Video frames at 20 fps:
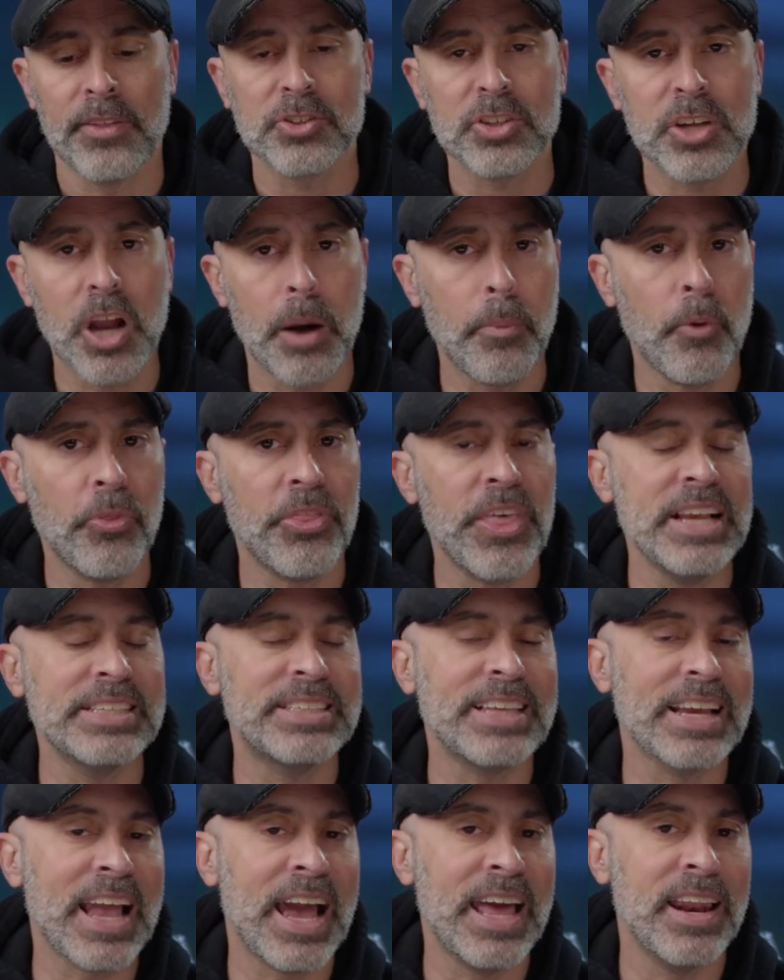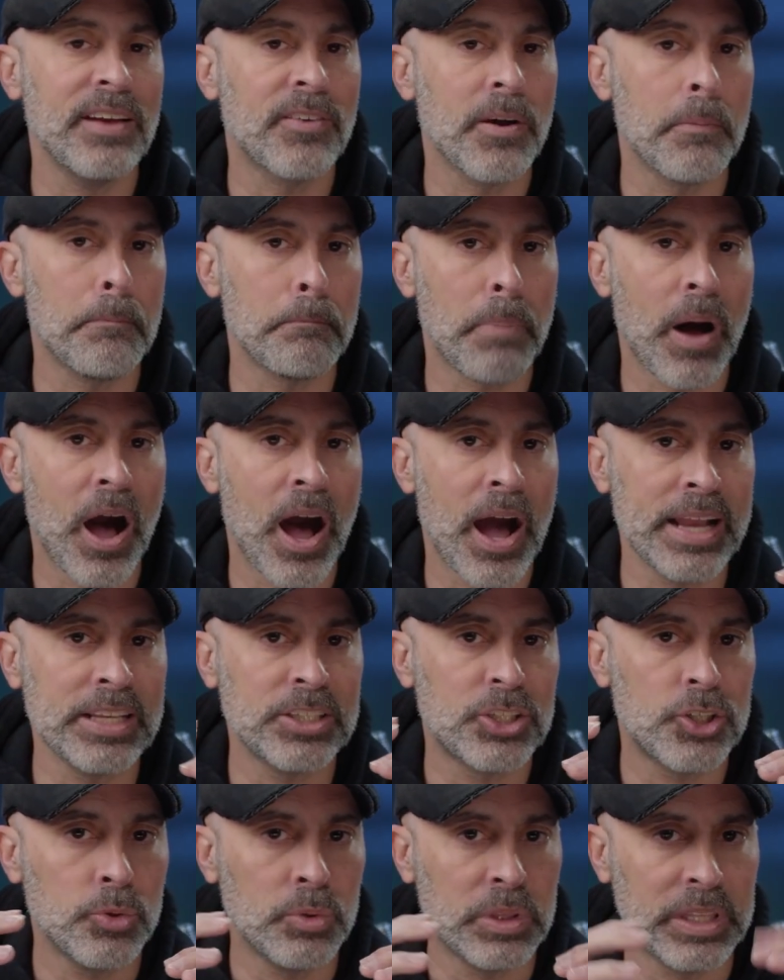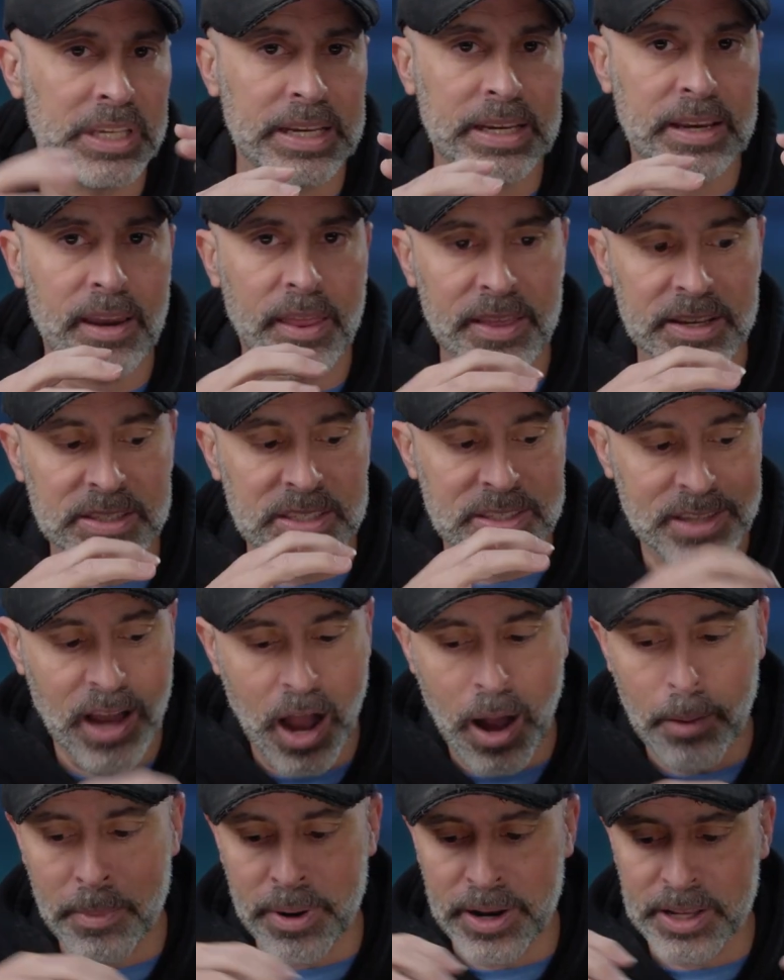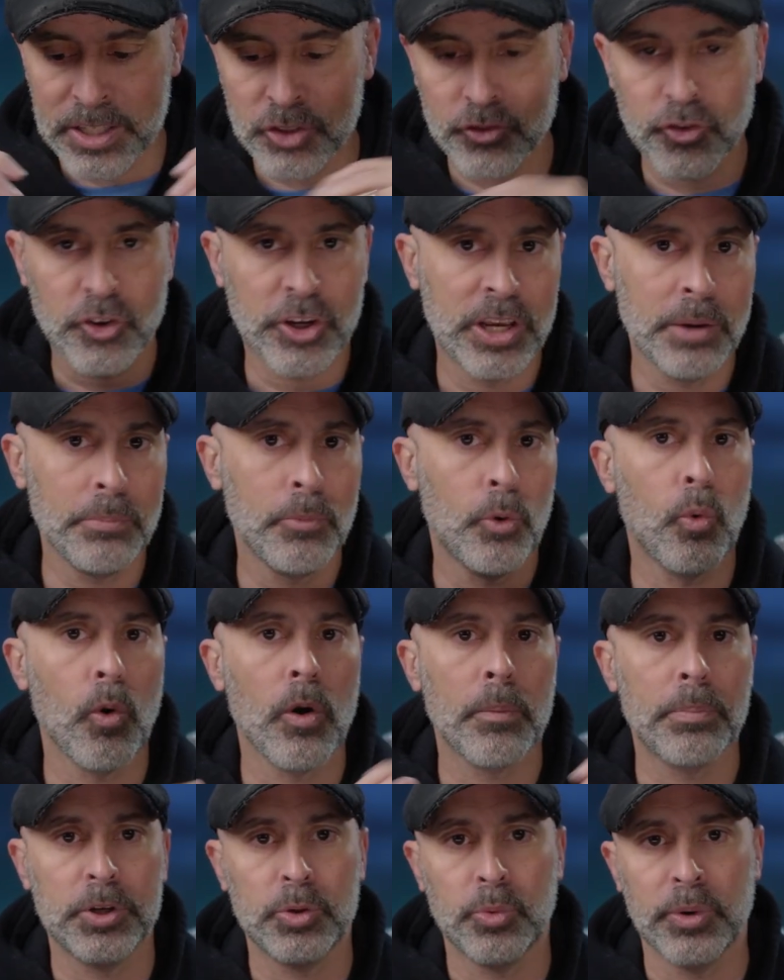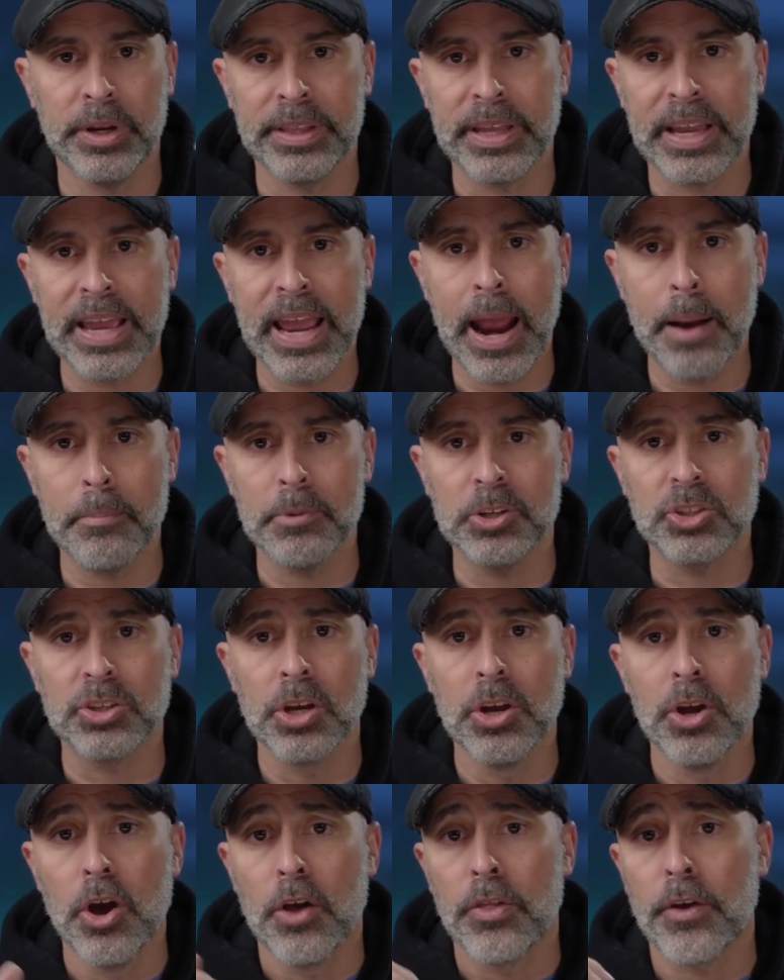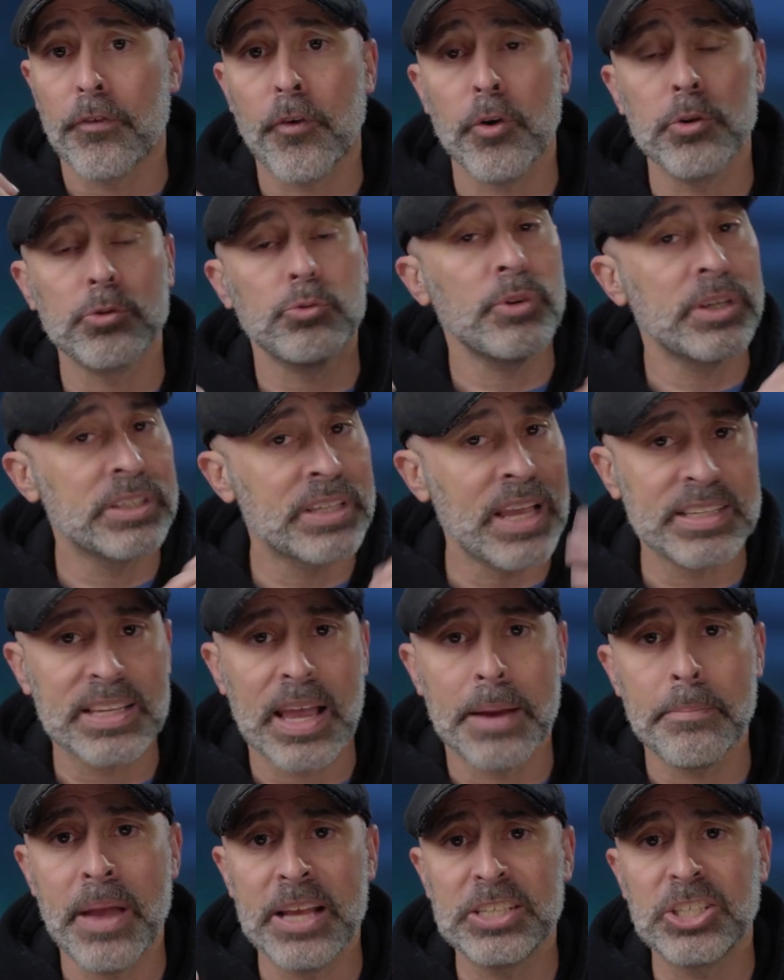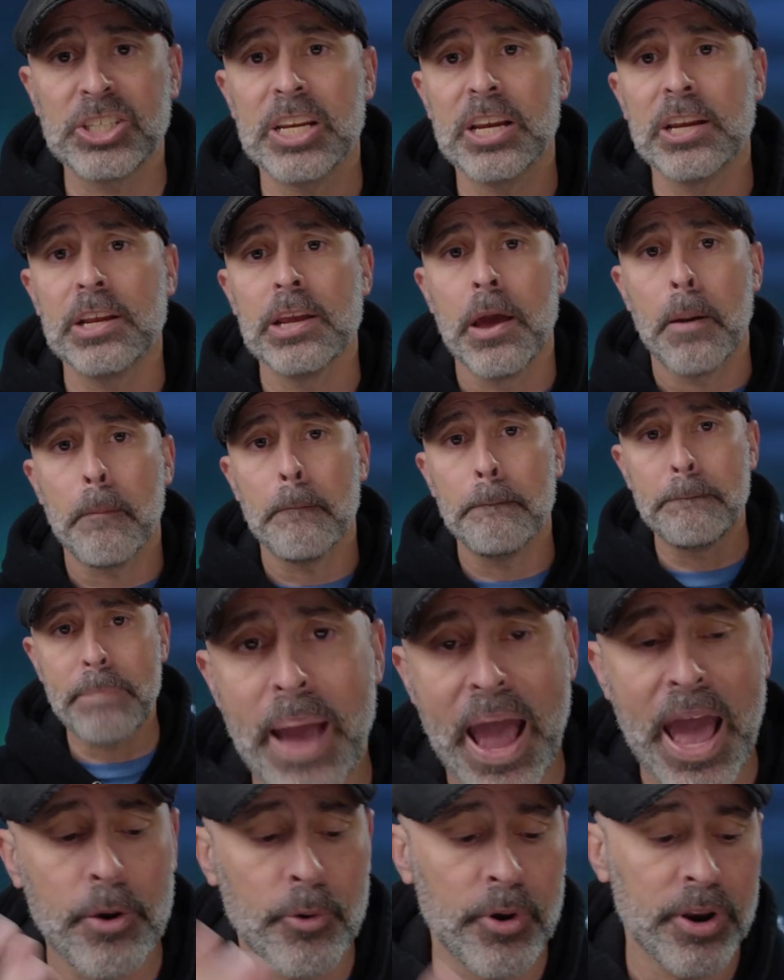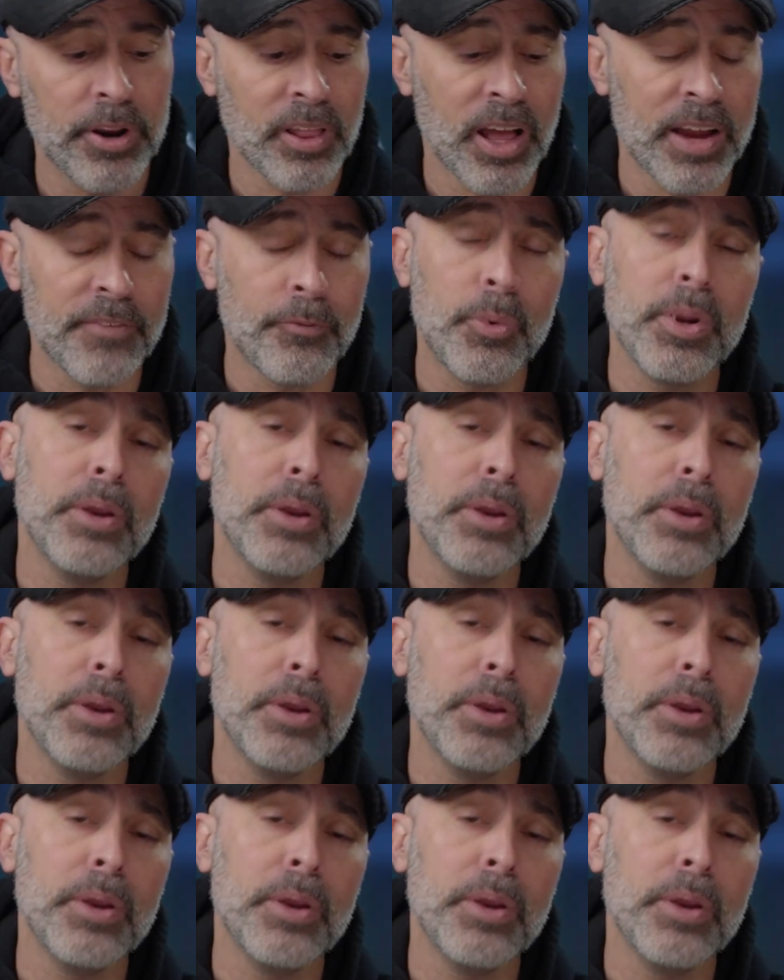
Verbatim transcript: And there's a couple things that kind of combine to lead to this dominance for gimbal work between the cameras. The first one is, as I mentioned, battery life.